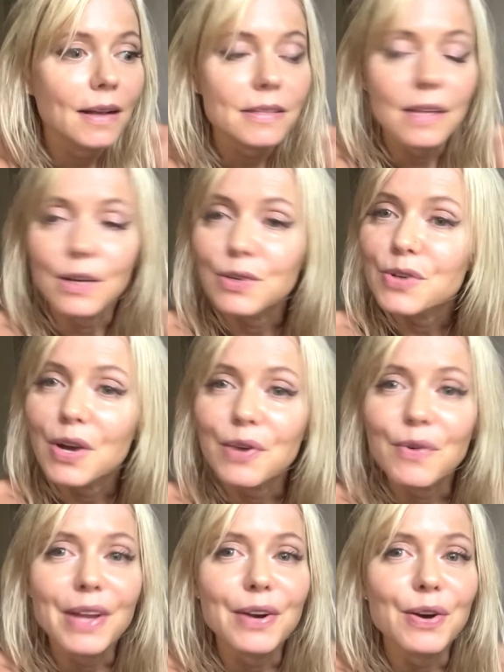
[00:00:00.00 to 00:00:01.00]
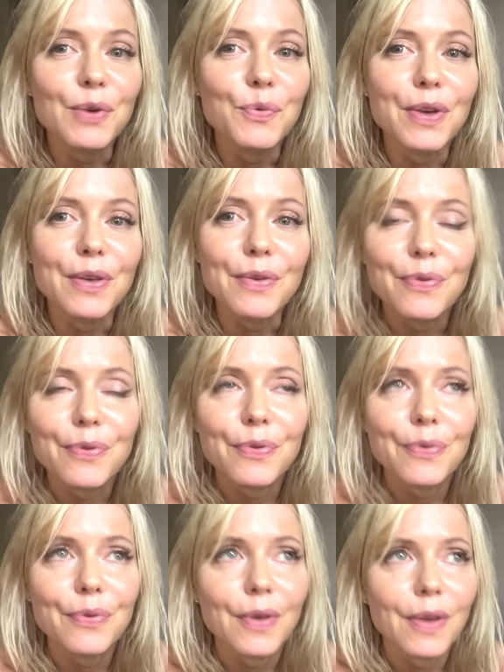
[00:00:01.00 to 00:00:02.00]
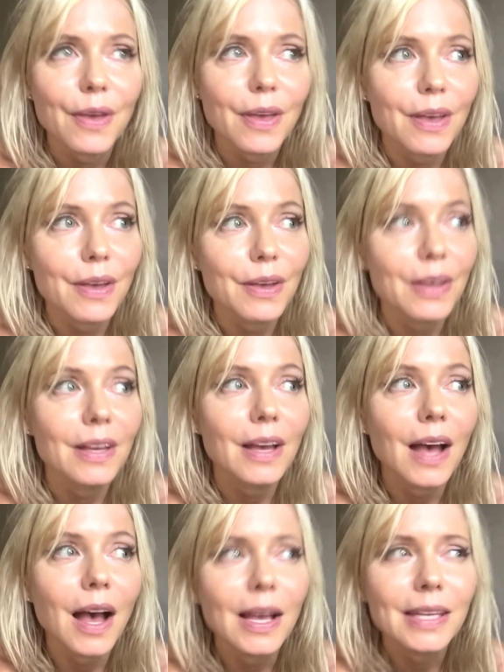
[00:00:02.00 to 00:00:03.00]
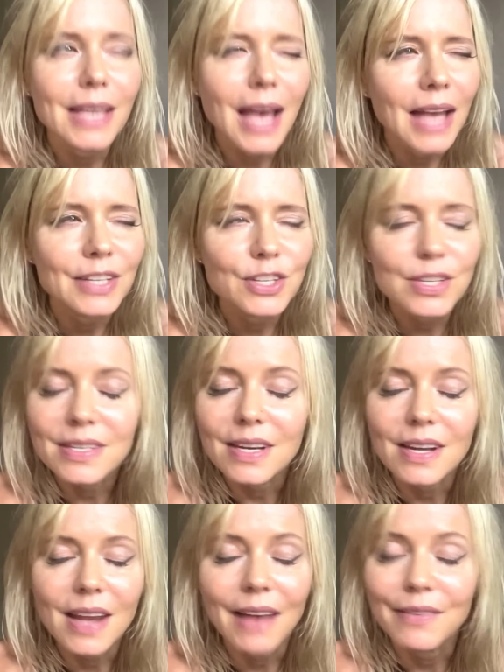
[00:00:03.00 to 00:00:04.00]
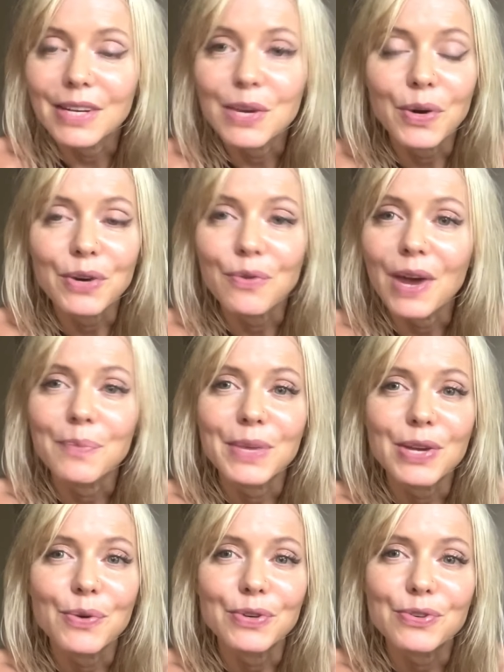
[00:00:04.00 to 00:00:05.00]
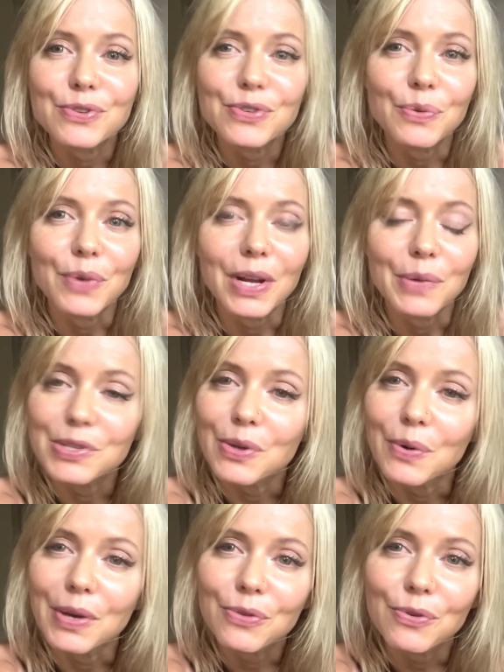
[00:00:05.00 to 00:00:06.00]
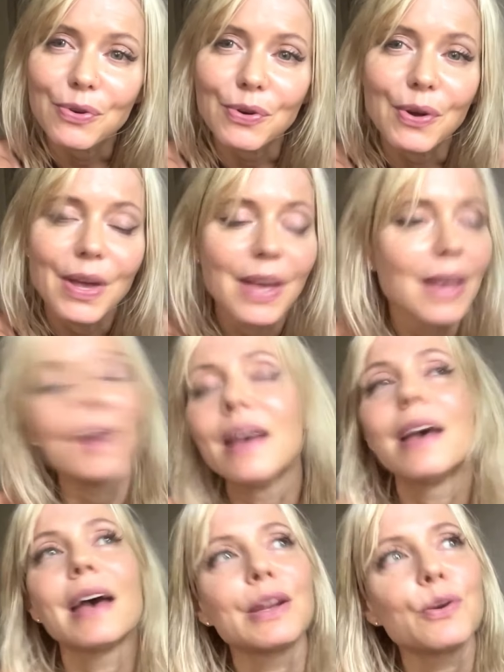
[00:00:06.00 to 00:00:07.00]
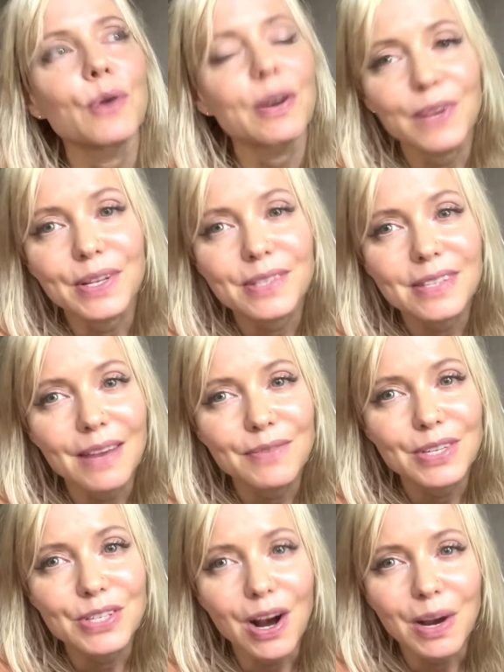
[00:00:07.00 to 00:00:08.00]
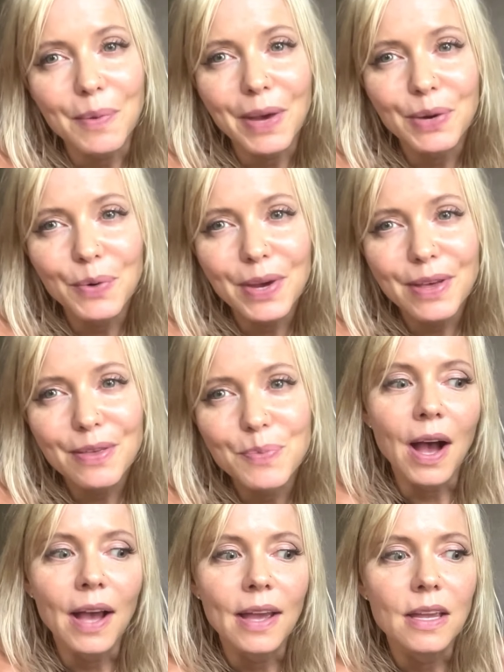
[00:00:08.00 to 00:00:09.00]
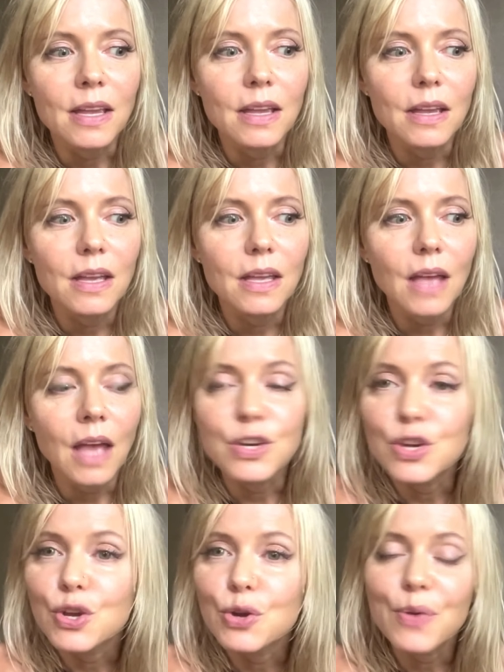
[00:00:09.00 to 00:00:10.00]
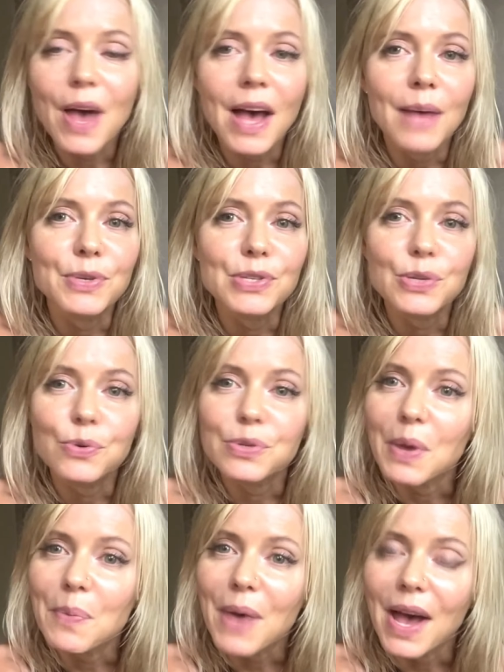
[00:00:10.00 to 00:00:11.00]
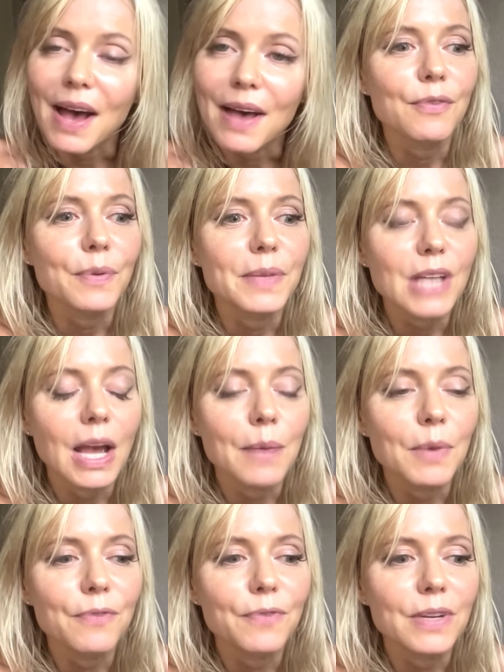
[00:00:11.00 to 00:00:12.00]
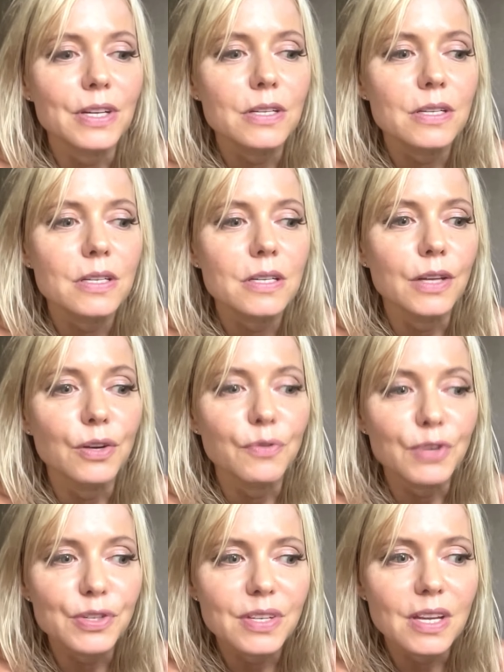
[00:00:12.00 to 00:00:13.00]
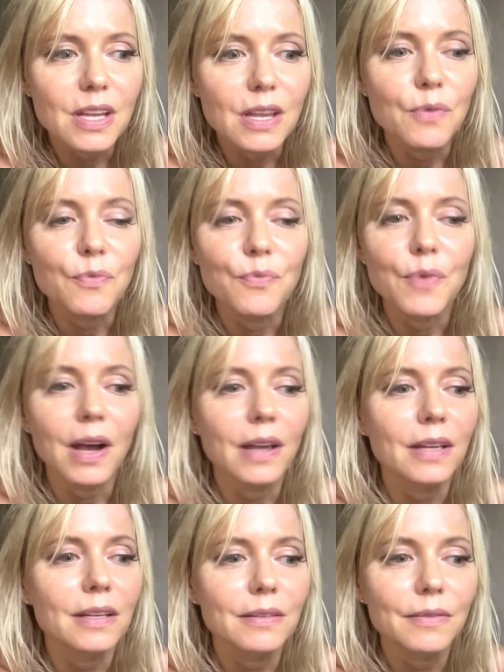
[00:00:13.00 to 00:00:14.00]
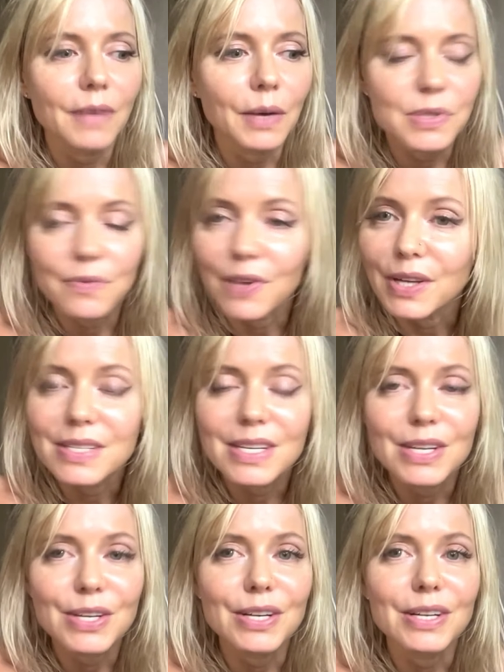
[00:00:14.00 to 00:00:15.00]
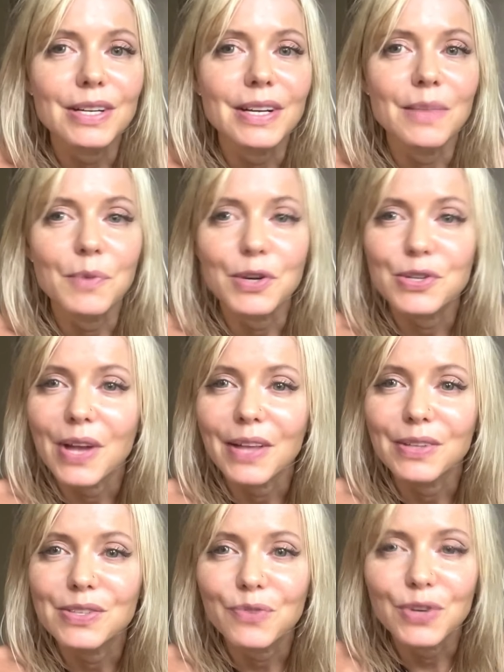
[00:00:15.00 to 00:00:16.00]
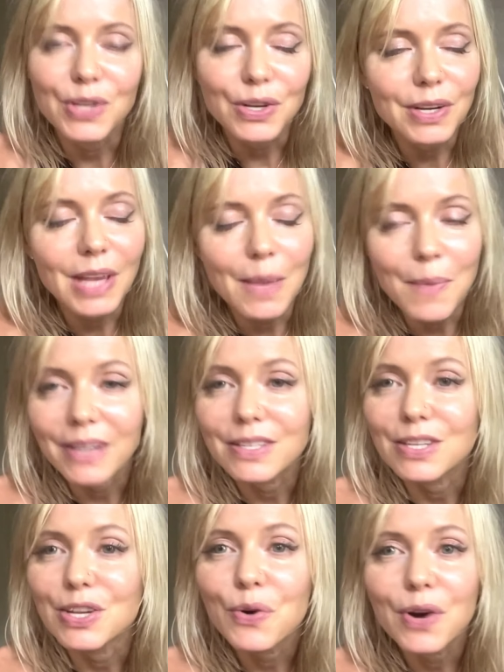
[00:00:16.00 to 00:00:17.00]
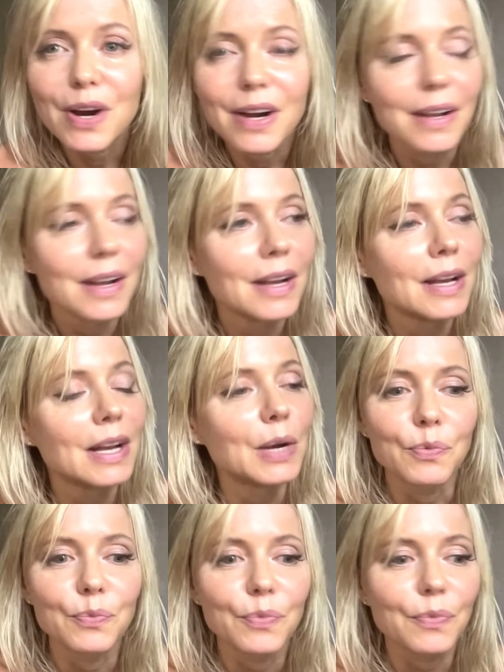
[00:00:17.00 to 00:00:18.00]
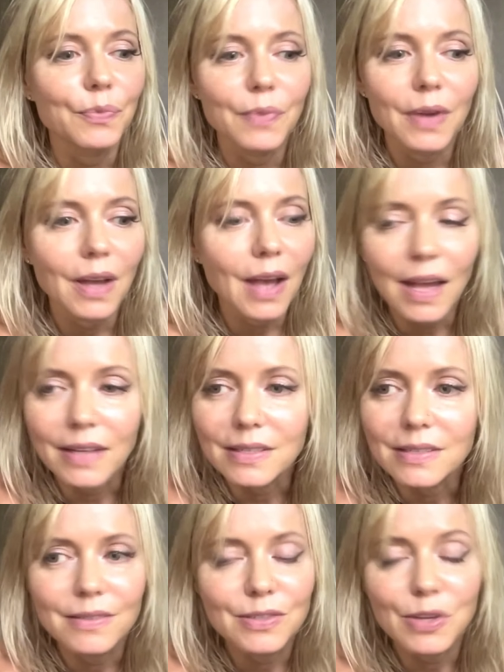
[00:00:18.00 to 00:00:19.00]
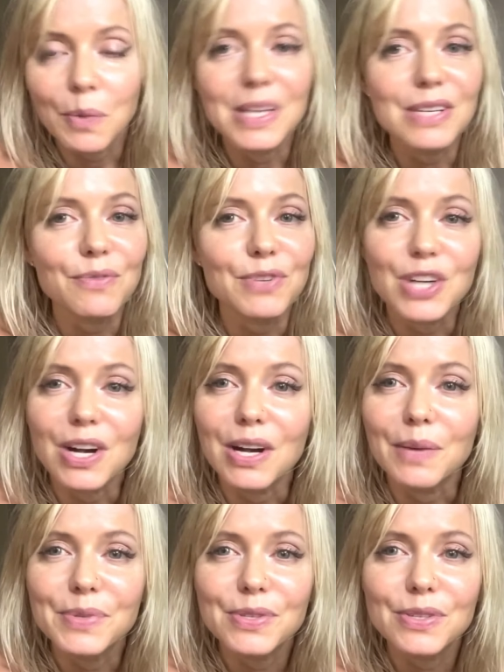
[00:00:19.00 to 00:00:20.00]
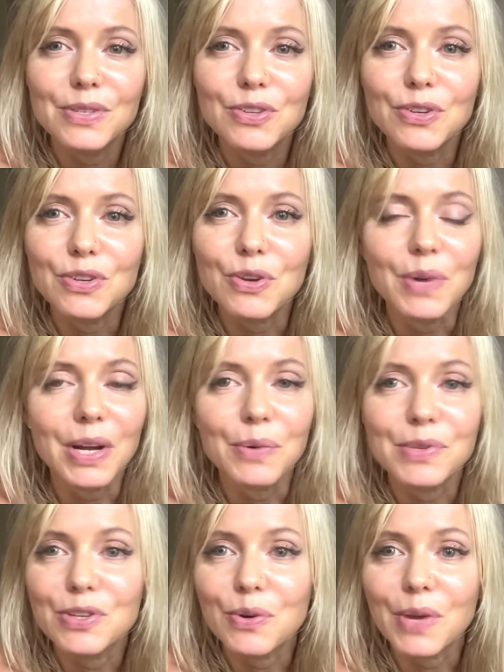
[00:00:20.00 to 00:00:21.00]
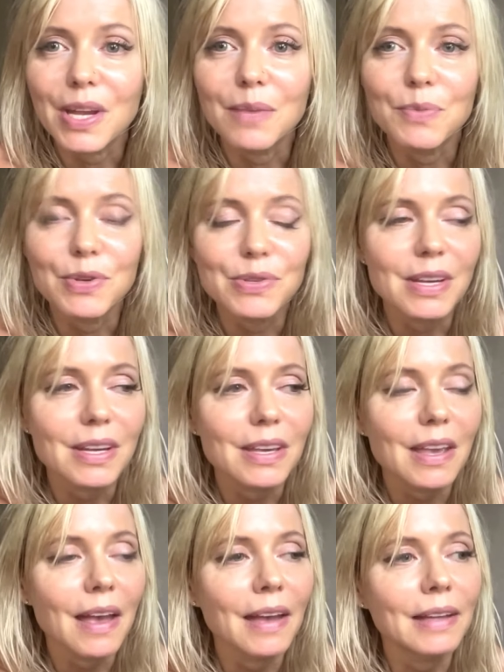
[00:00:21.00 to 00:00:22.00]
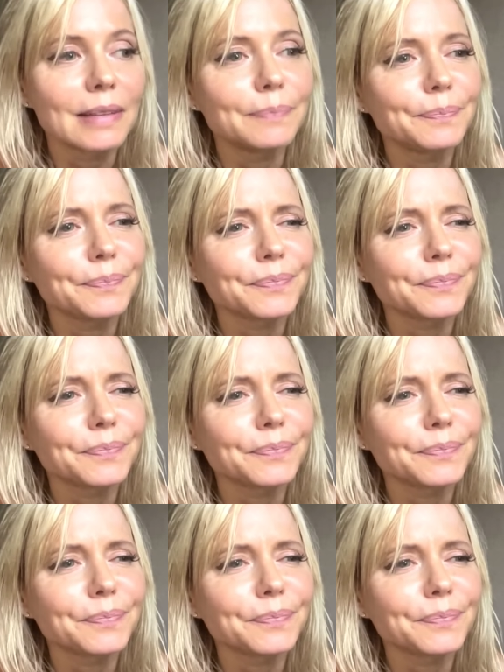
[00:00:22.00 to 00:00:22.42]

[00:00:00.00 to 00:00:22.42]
singer songwriter with, again, I just didn't have anyone around me who understood what I was going through and who I felt safe to talk about it with. I knew that music was my path. From the time I finished university, I was a volunteer in the Marshall Islands for a year. I came back to New York. I had so many different jobs to do what I was doing in music. And